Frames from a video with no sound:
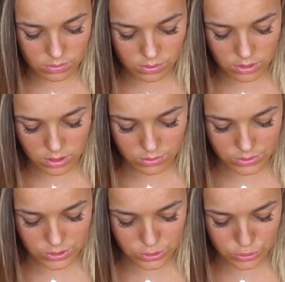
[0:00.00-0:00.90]
We'll go
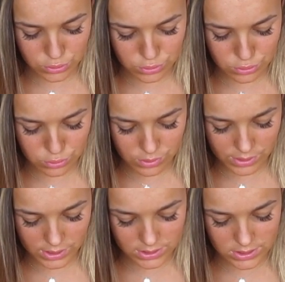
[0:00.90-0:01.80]
to
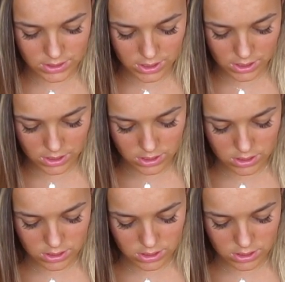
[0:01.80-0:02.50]
one that's hit.